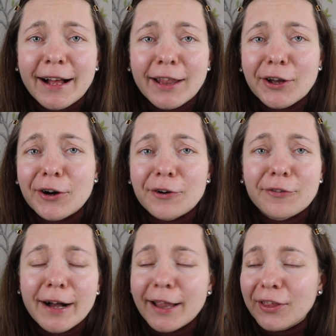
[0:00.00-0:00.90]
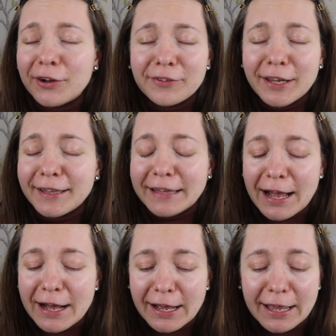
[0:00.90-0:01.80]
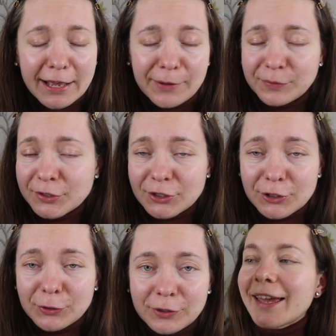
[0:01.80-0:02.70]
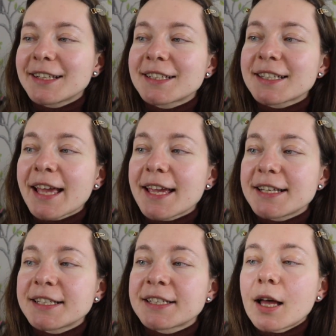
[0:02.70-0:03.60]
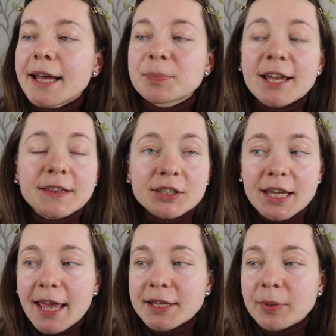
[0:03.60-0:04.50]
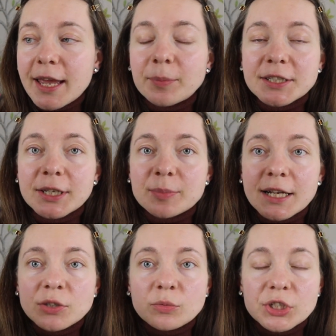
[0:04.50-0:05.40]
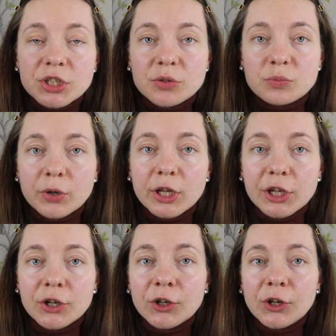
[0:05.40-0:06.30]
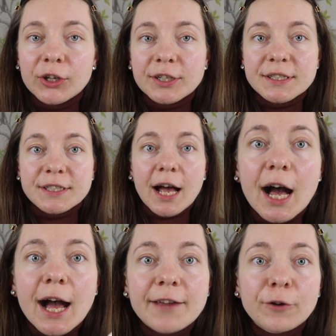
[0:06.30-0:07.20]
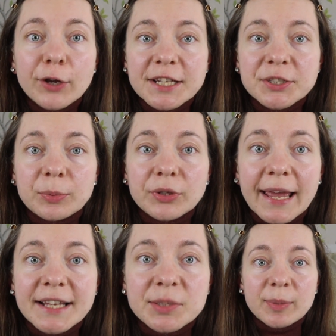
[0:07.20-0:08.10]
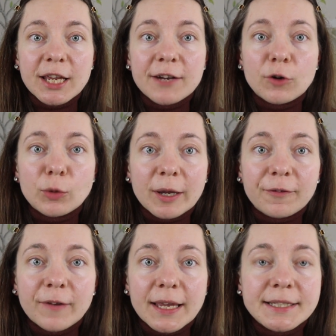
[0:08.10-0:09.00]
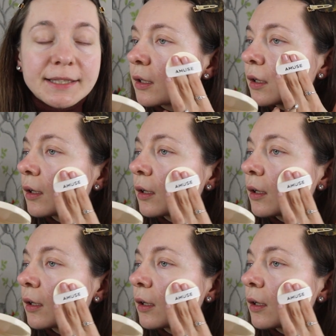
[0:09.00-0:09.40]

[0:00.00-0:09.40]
I know, I love it. I am sold. It says S P F thirty-eight V A plus plus plus, which is really cool because I forget to put S P F on my face.